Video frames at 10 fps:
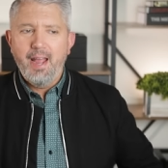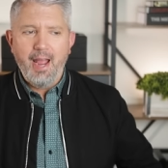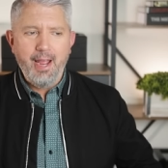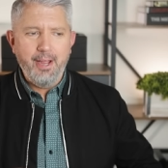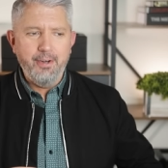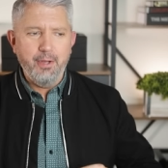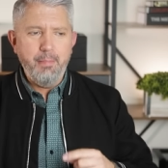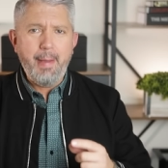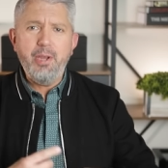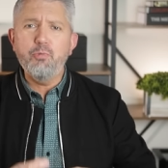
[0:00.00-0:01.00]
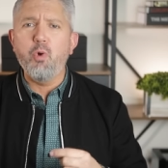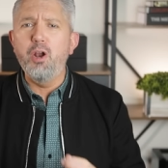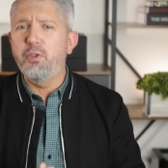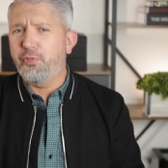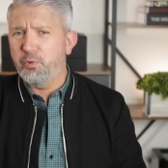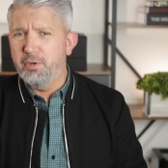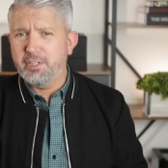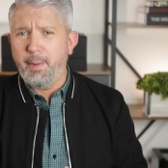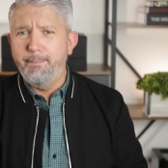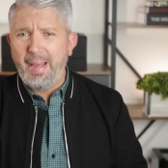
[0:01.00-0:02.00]
and maybe run through
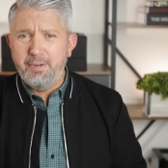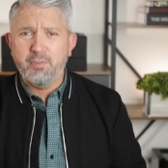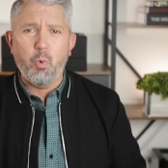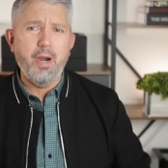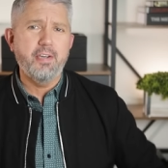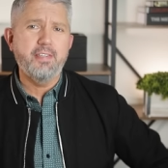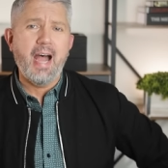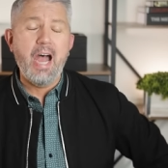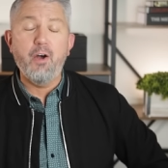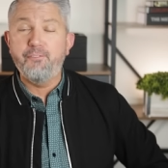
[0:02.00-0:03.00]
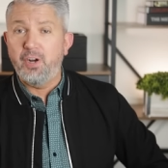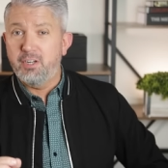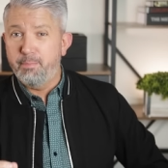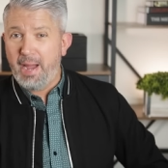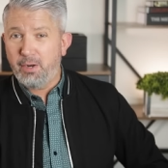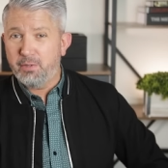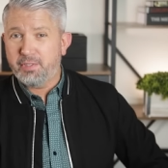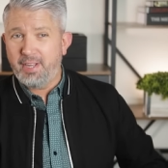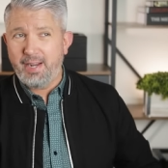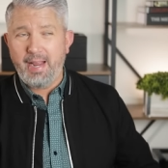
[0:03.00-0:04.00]
some menswear style
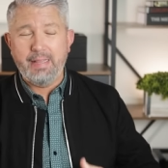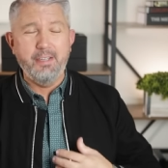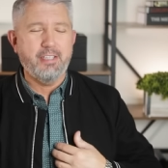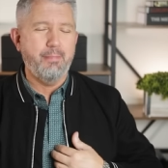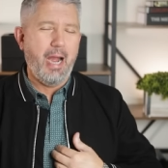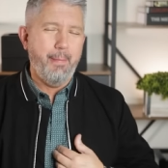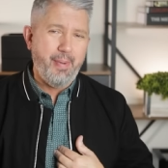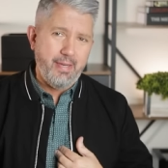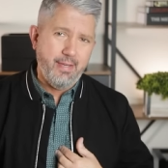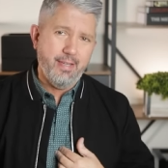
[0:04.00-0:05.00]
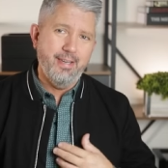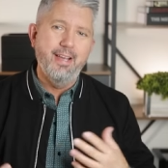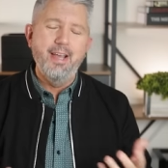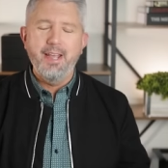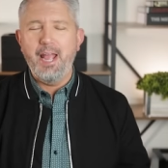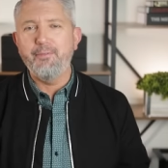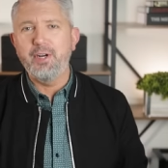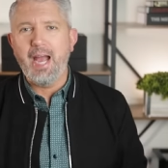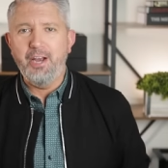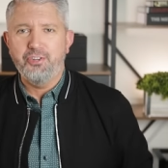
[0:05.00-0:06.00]
fundamentals that, at least in my opinion, every
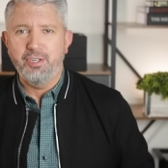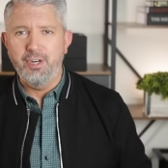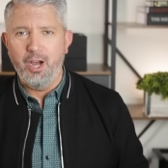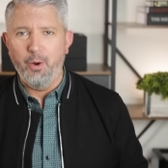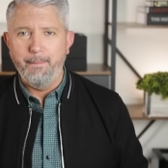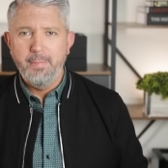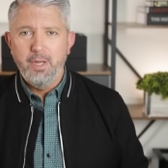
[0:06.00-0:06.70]
guy should know.